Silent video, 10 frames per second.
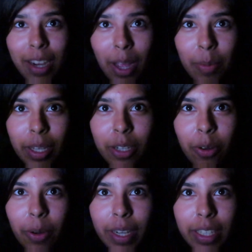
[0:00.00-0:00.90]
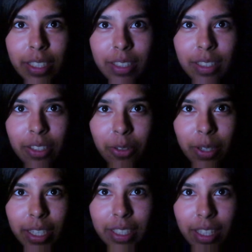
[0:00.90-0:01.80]
I'm like growing this... You
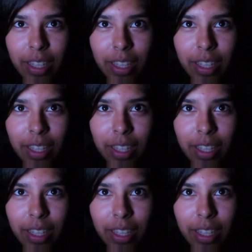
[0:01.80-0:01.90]
guys see